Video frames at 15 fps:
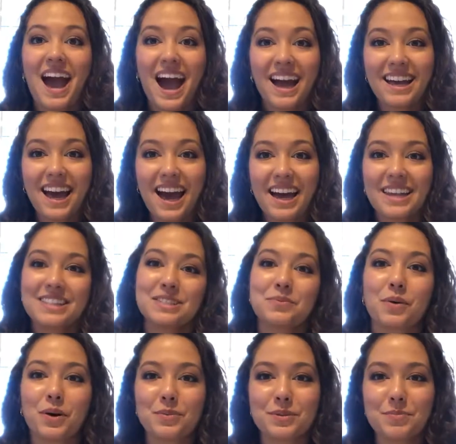Hi guys,
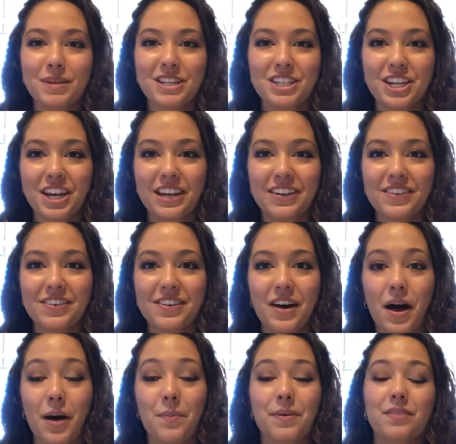welcome to my
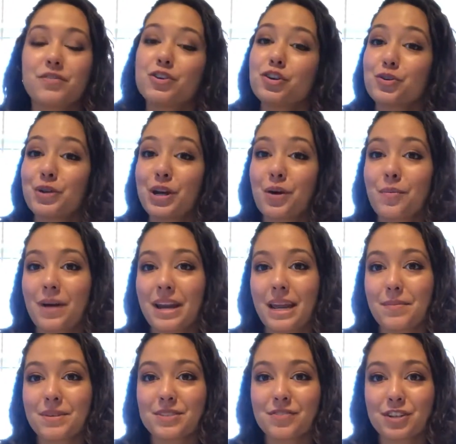channel. If you're new here, my
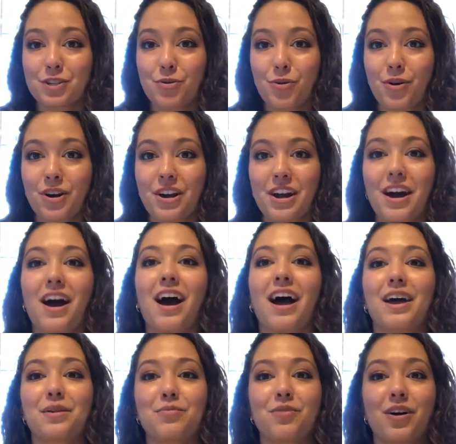name is Victoria.
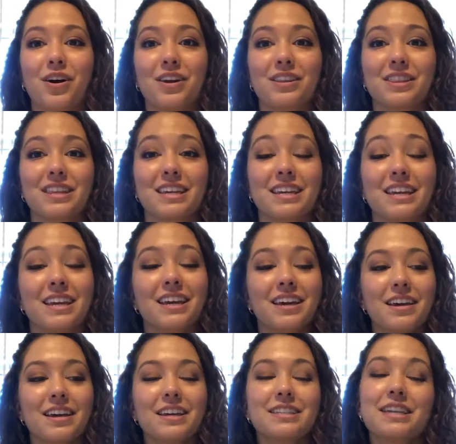I run the
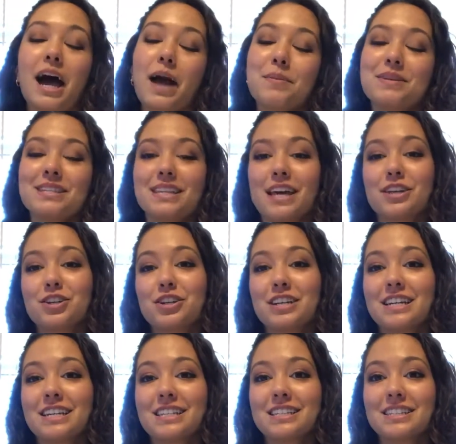Time and
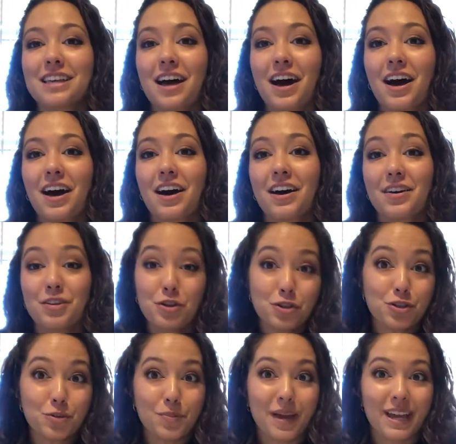Tenderness
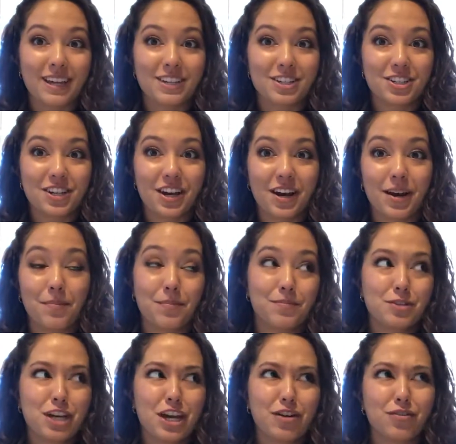YouTube page,
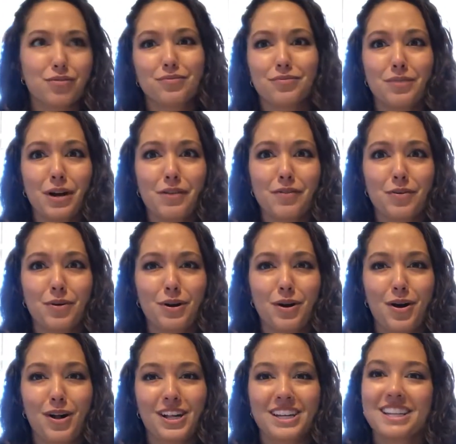channel, whatever you want to
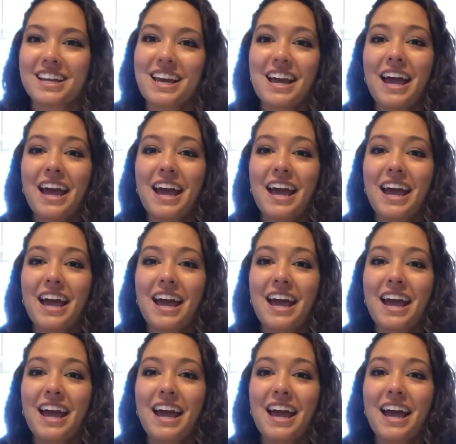call it.